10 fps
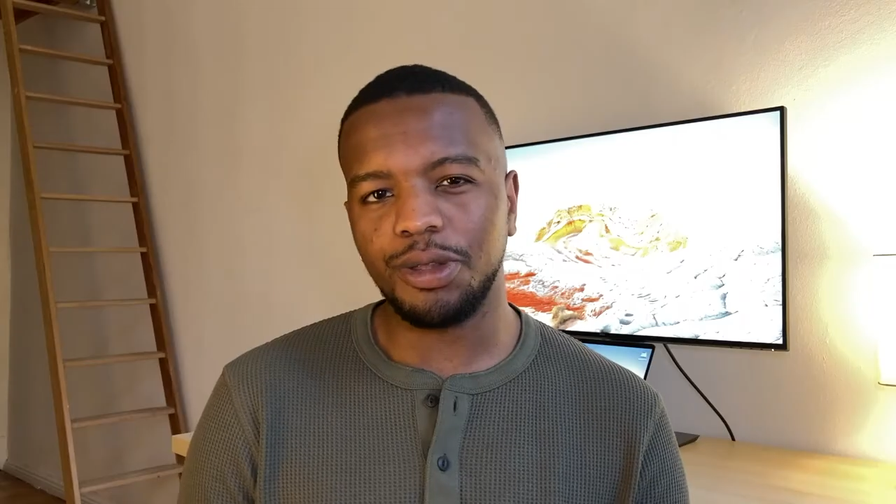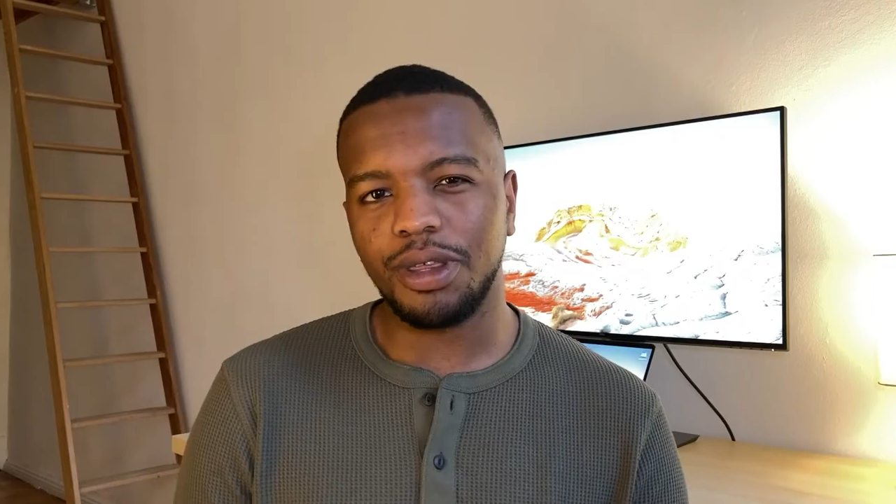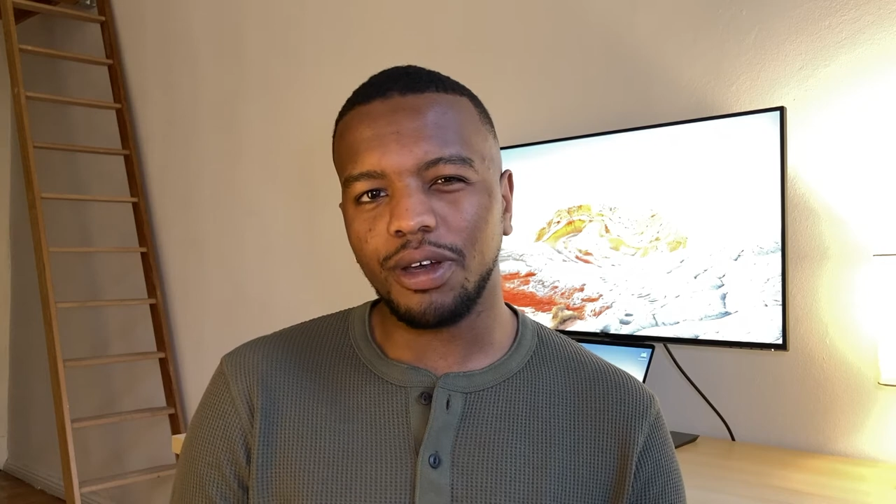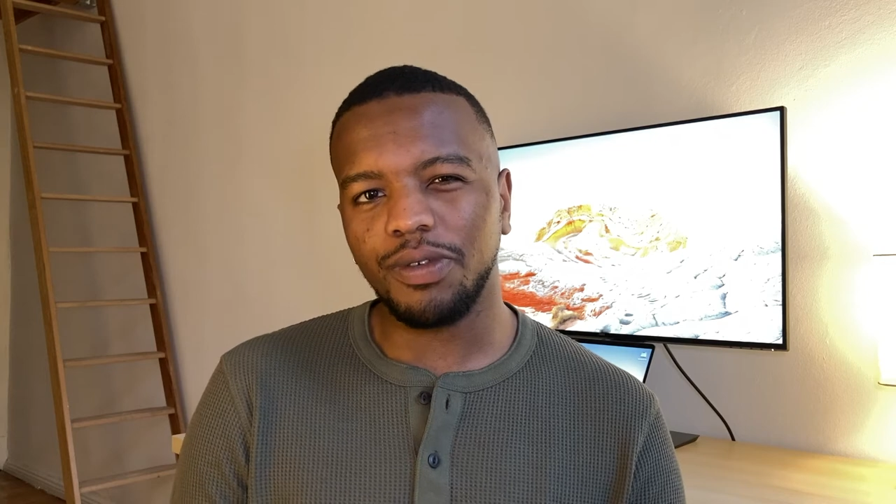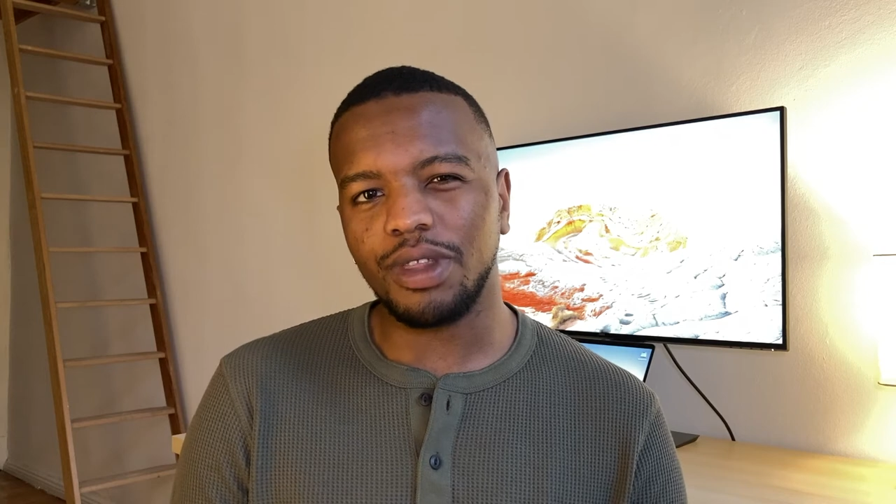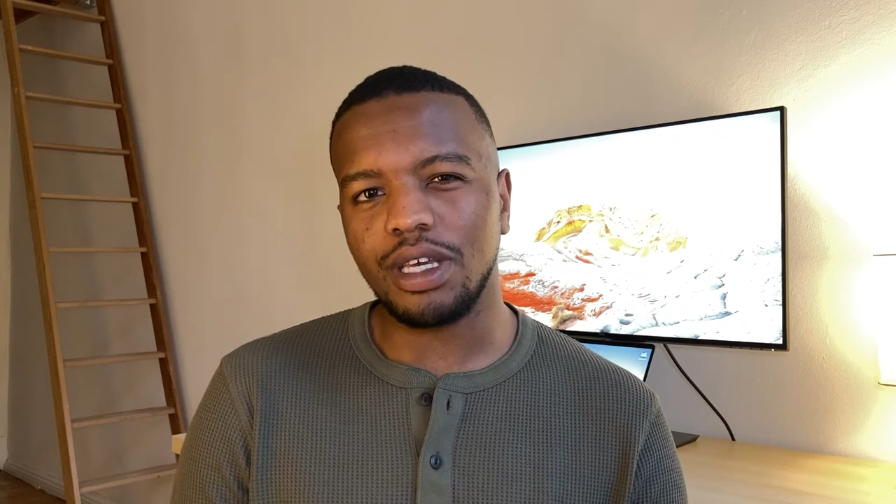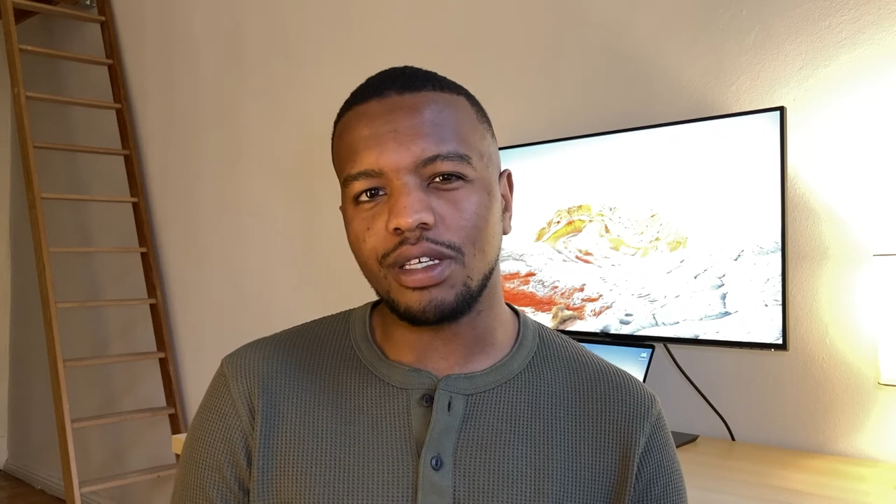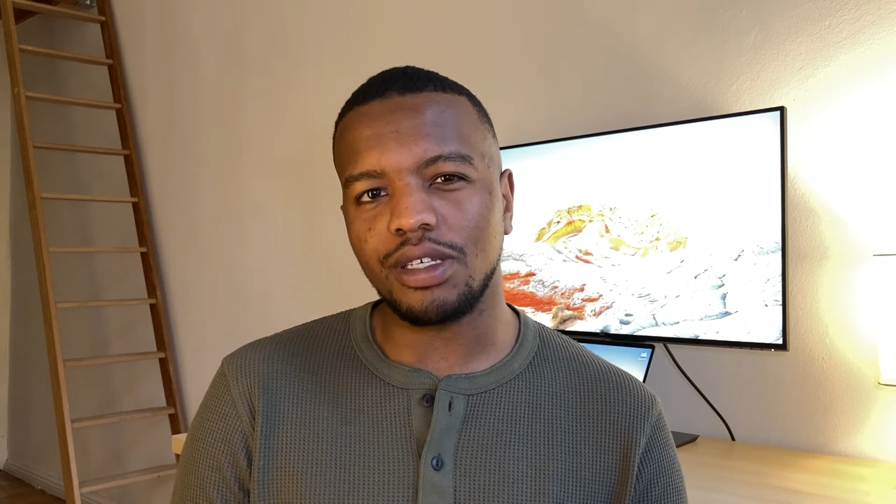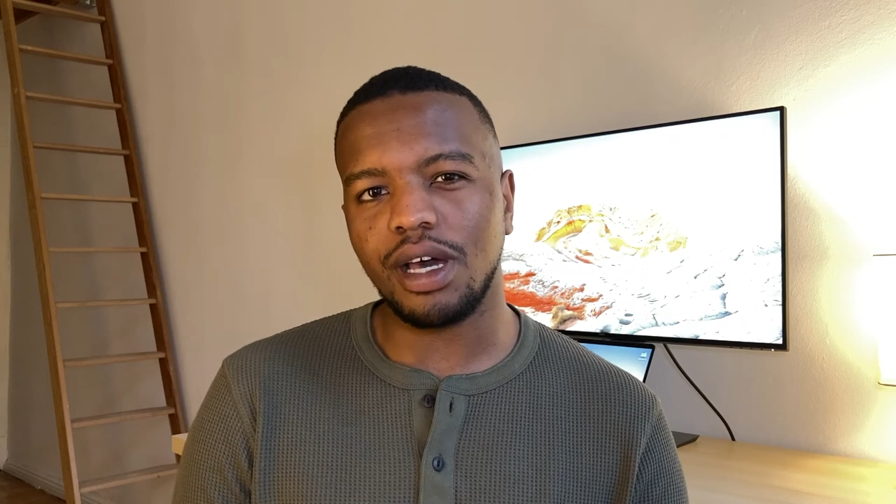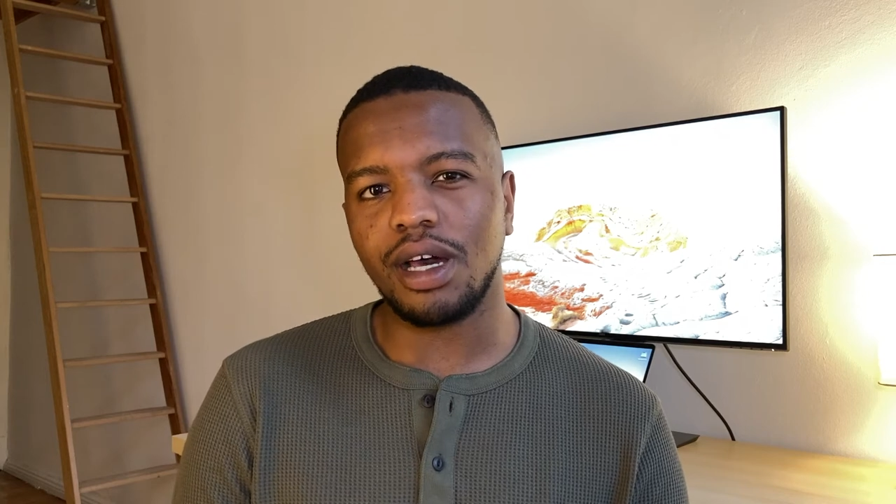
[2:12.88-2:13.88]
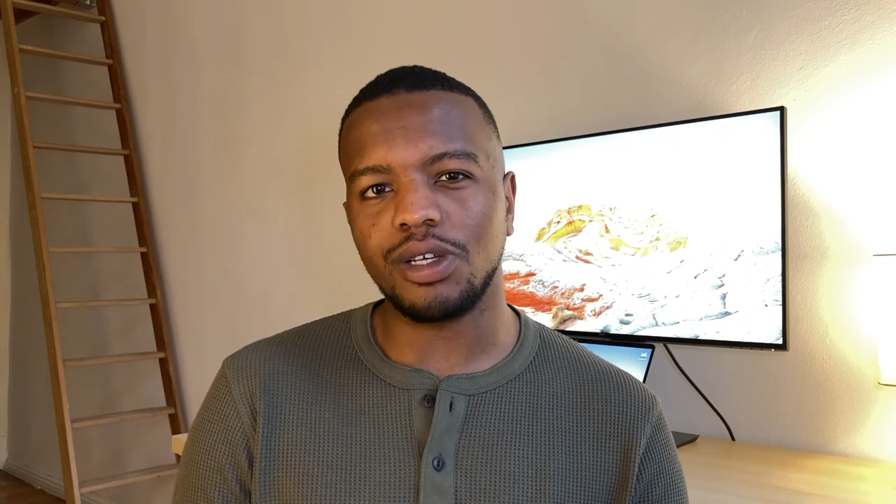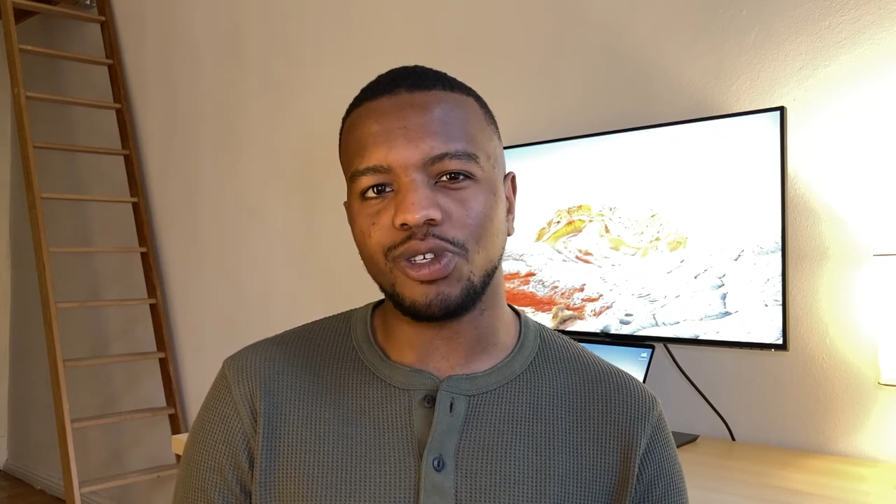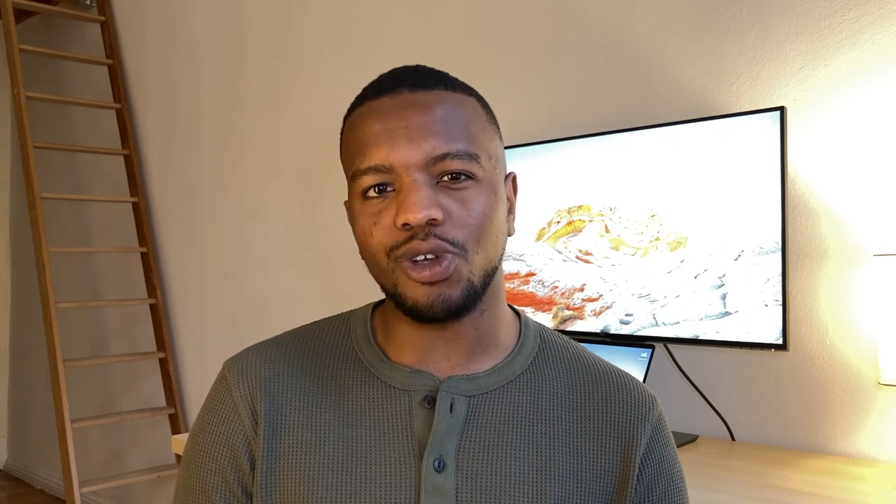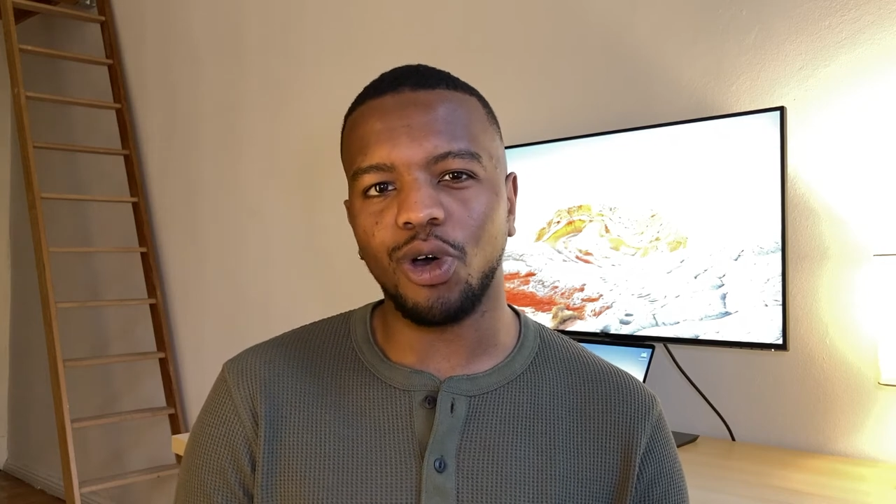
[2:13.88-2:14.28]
think of these as